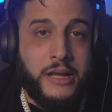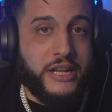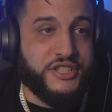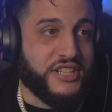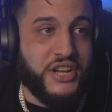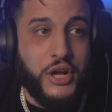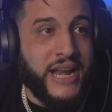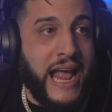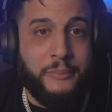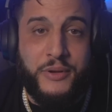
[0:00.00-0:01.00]
It just
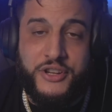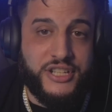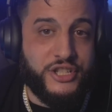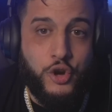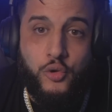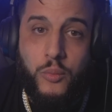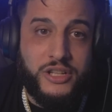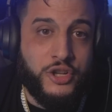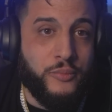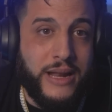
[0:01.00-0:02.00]
couldn't happen. Just
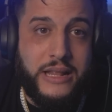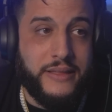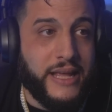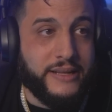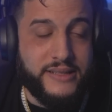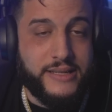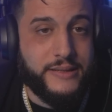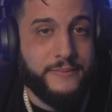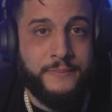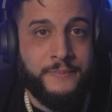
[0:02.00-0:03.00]
too many
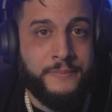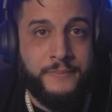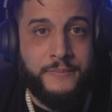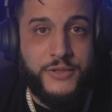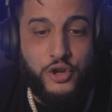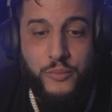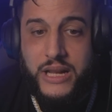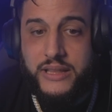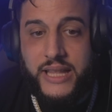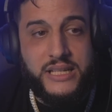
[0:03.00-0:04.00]
things. Too
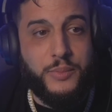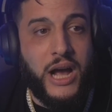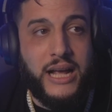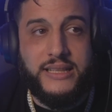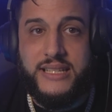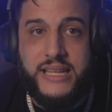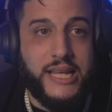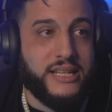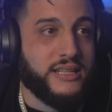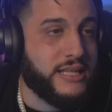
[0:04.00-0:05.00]
many things behind the
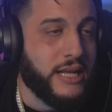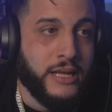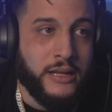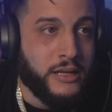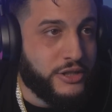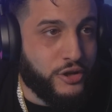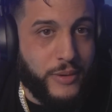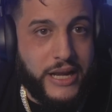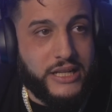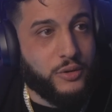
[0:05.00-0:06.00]
scenes. Too
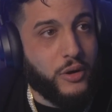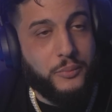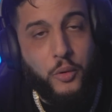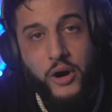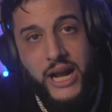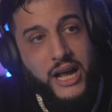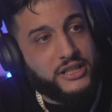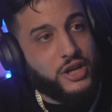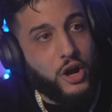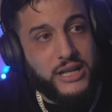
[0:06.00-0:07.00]
many to where the point I
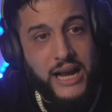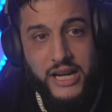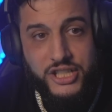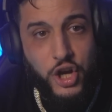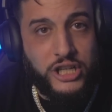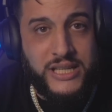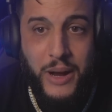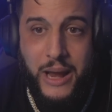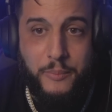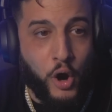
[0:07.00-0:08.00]
got to talk to
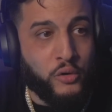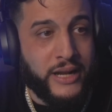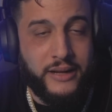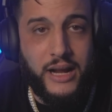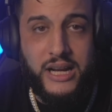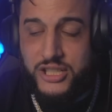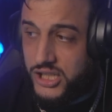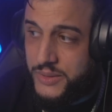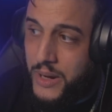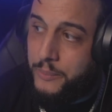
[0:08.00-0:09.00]
my opponent. I got to
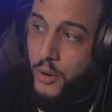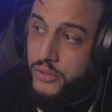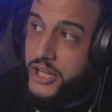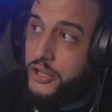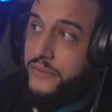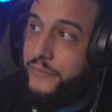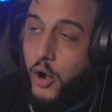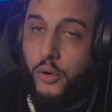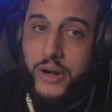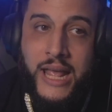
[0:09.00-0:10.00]
talk to my opponent on the
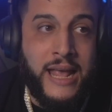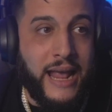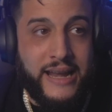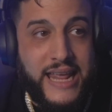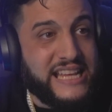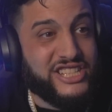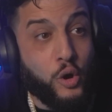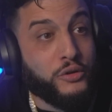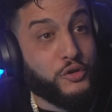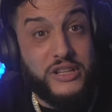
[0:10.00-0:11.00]
phone, and he's
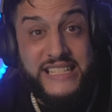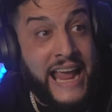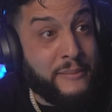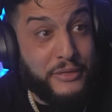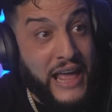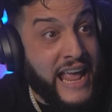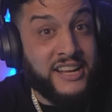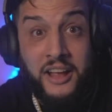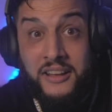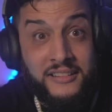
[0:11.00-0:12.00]
going through the same thing.